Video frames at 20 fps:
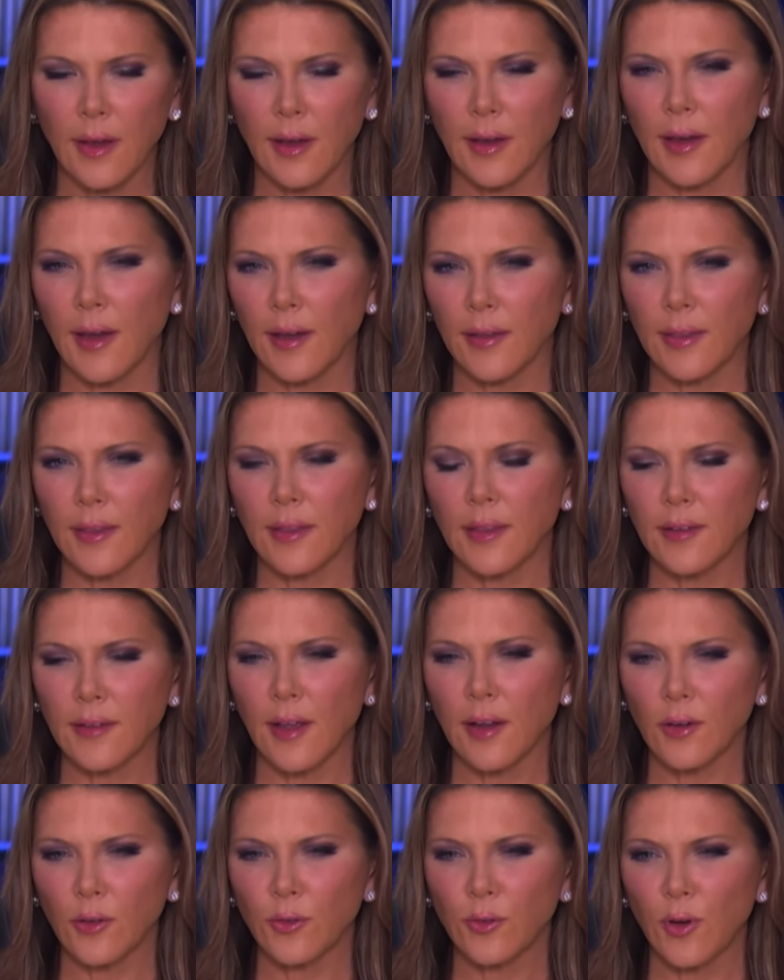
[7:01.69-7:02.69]
I think that
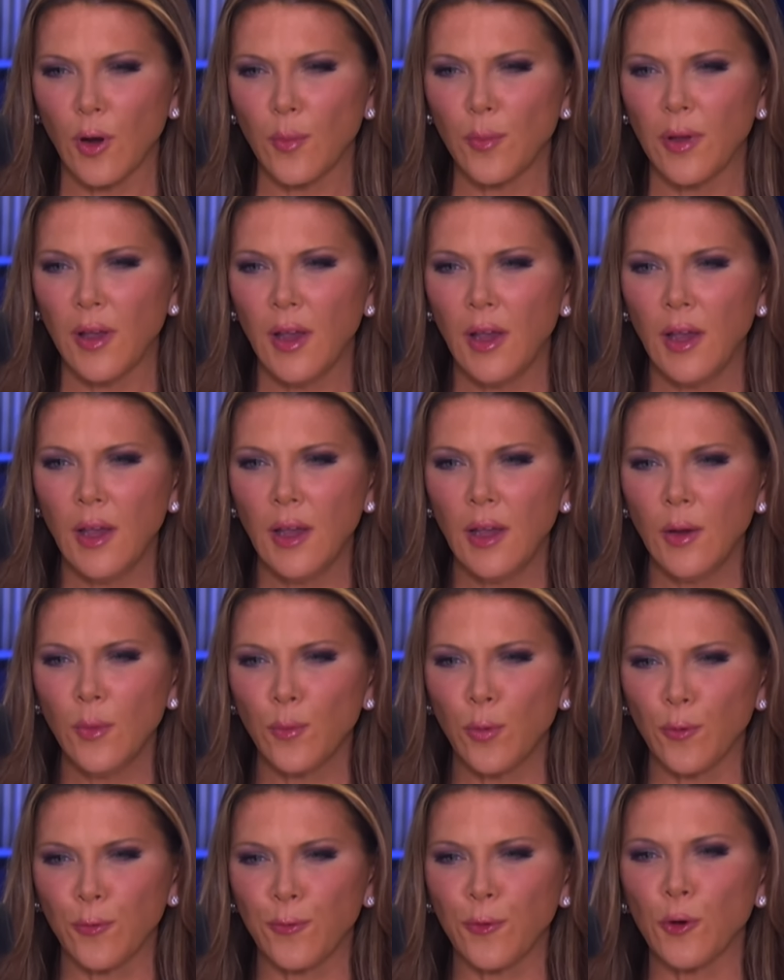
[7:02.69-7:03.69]
Donald Trump
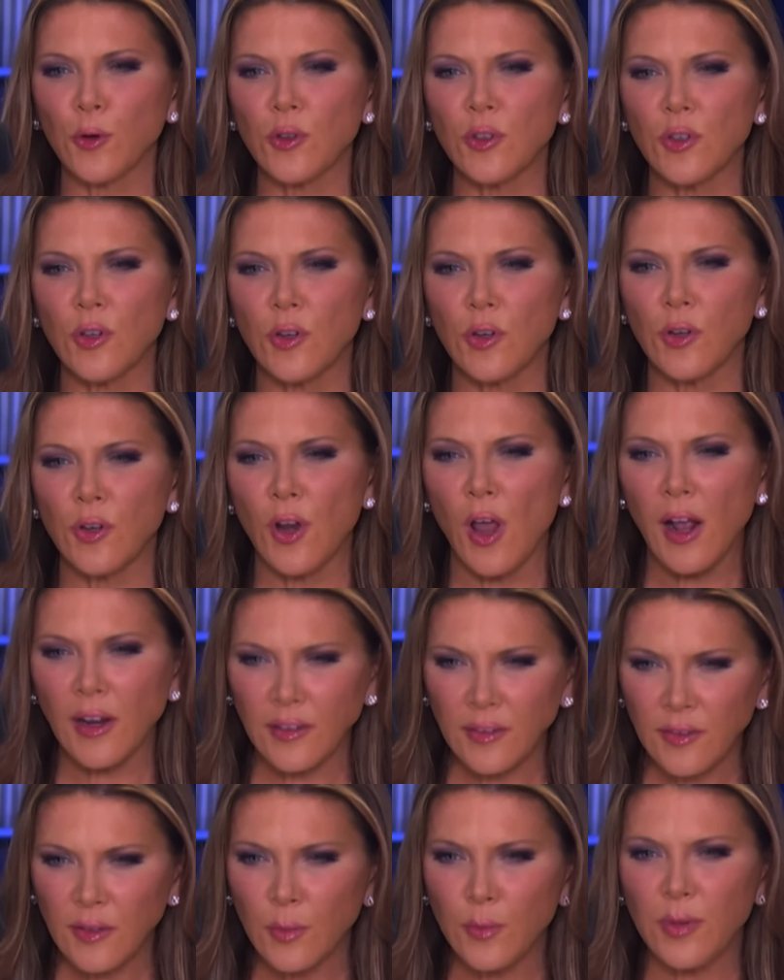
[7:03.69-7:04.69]
prefers not
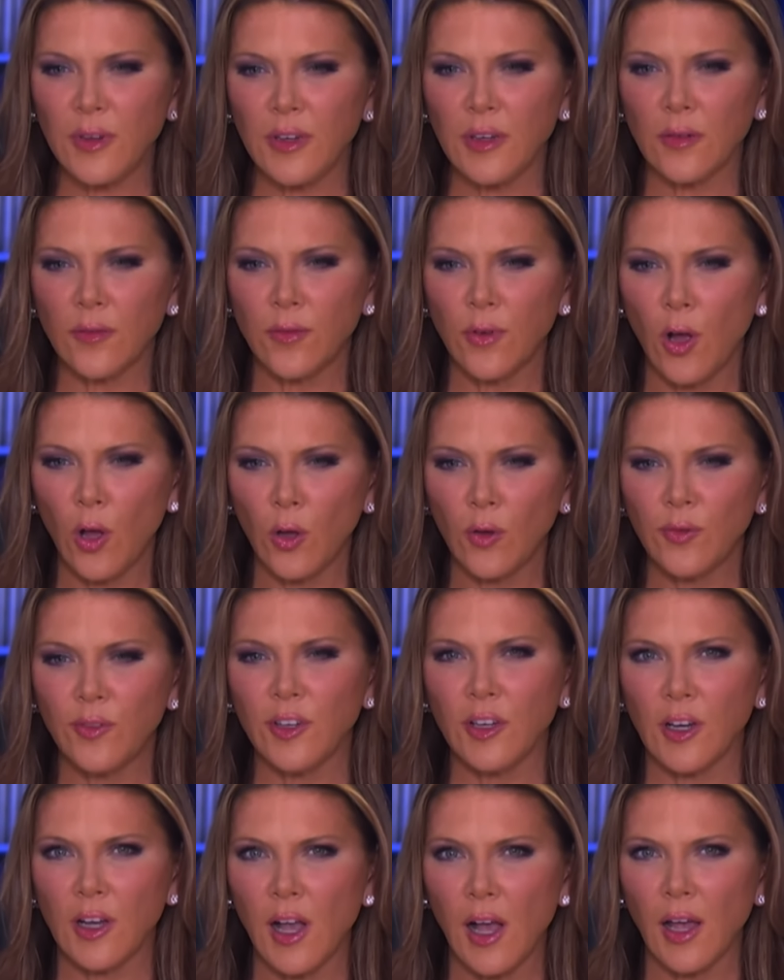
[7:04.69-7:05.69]
to be involved
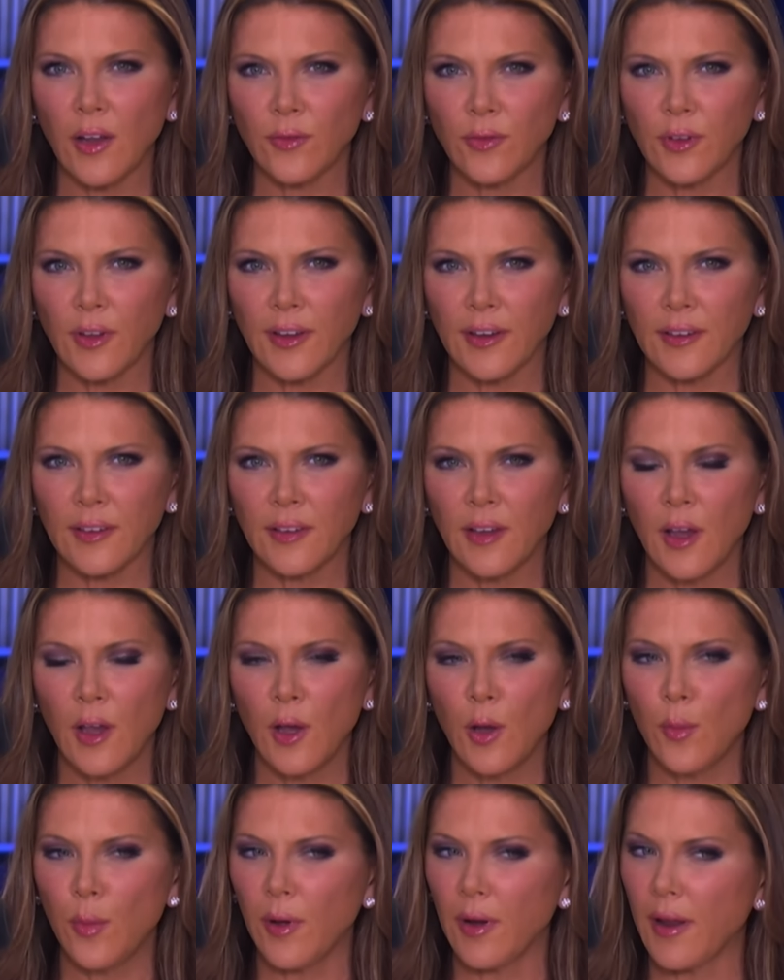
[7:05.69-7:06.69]
in conflicts,
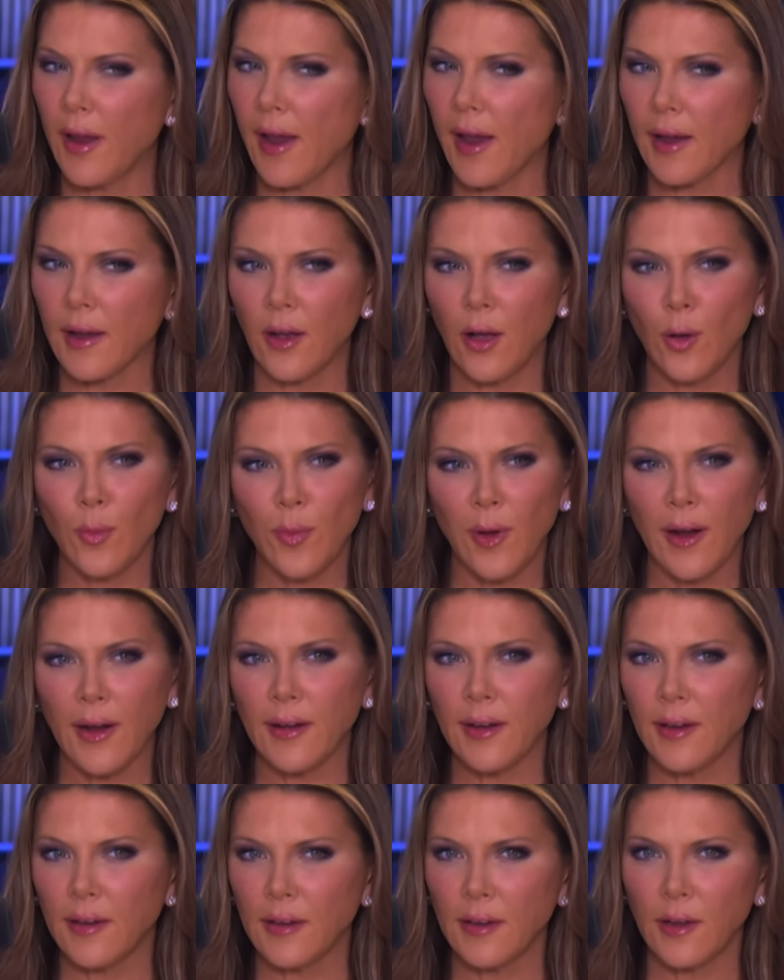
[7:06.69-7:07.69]
but heck
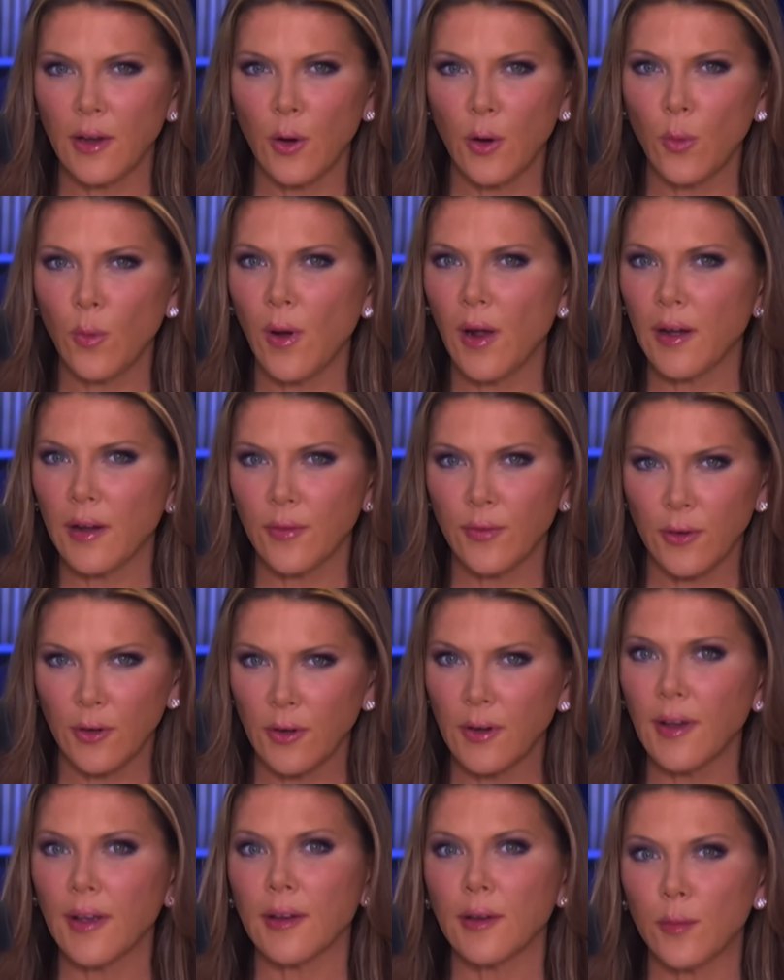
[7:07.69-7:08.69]
almighty, you know what? If you're
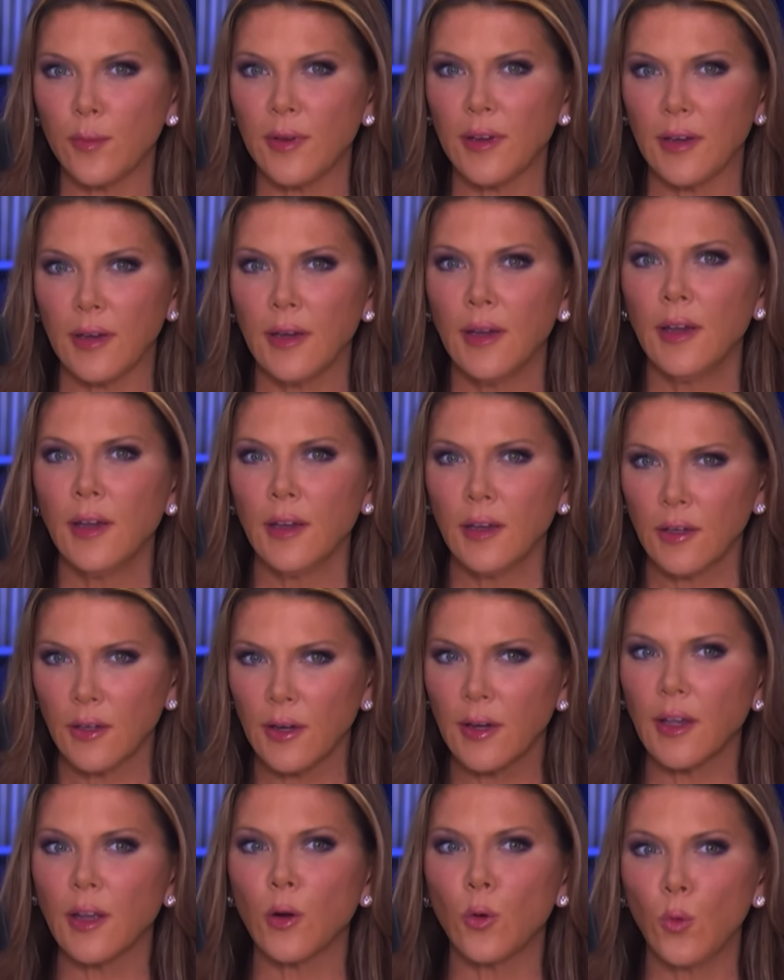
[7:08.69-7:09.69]
going to be, you're
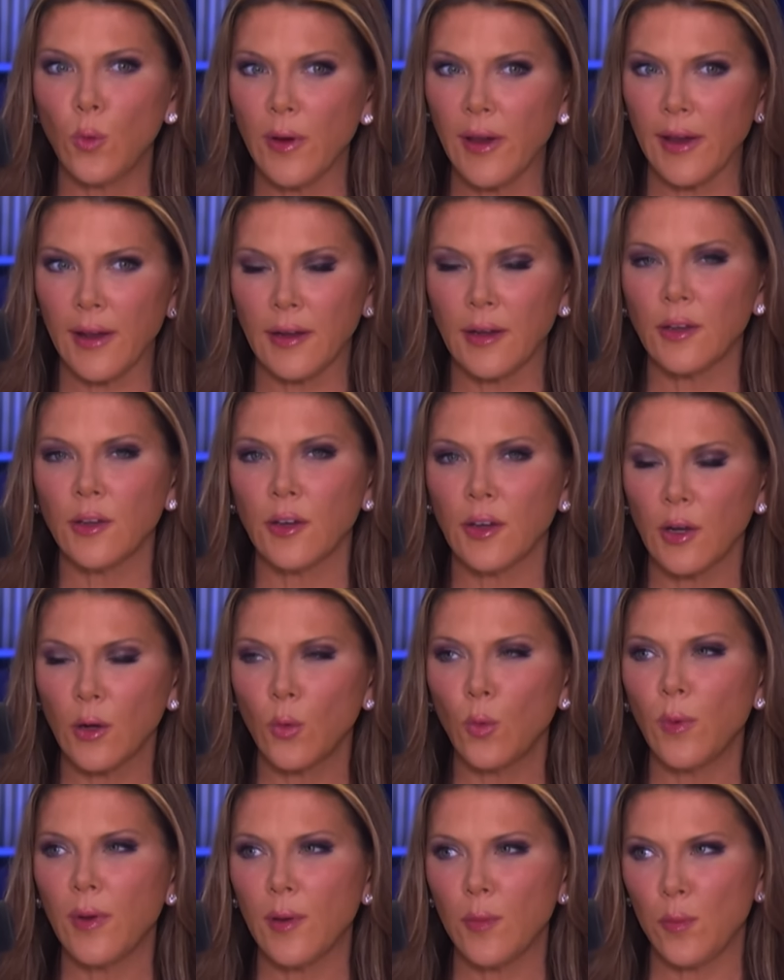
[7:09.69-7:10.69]
going to win, and you're going
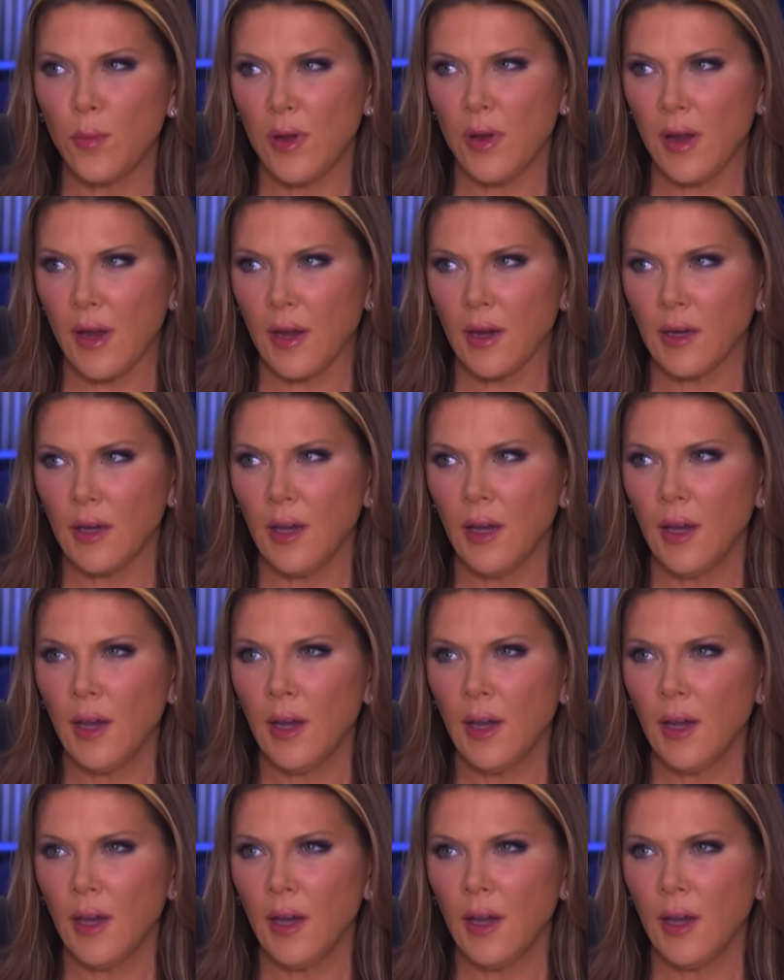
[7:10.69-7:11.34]
to win big.